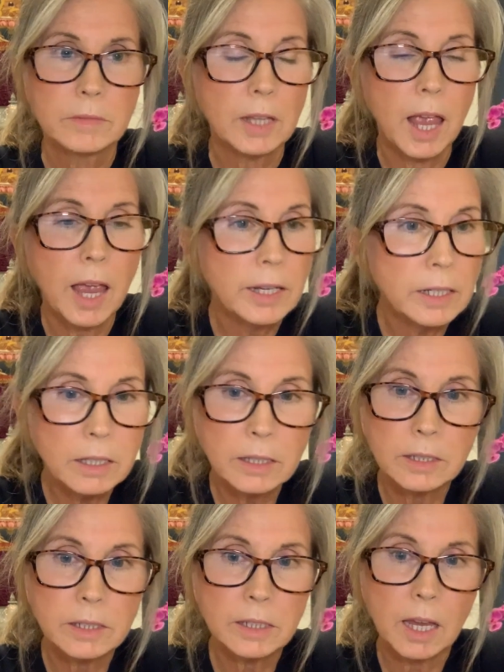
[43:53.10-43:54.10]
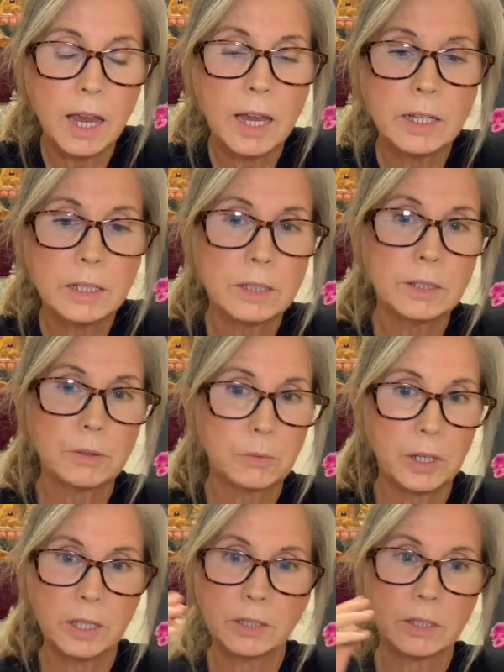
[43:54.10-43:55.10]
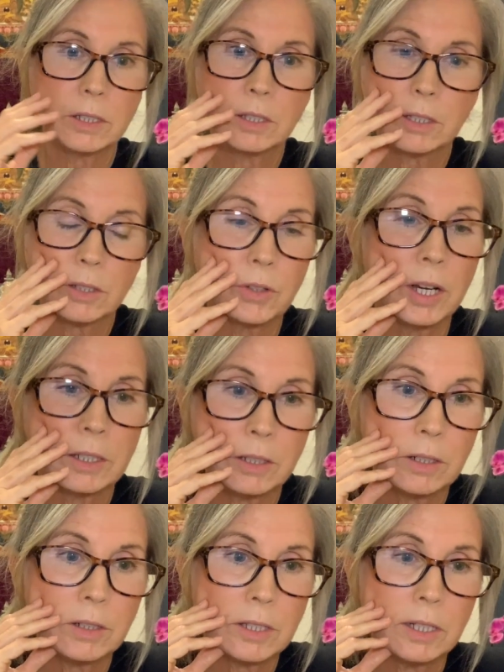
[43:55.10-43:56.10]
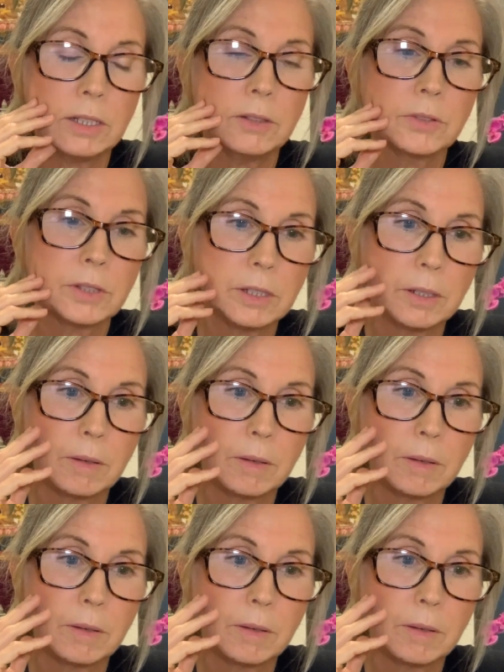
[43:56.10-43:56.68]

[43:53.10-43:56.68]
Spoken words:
Endless ways to distract ourselves.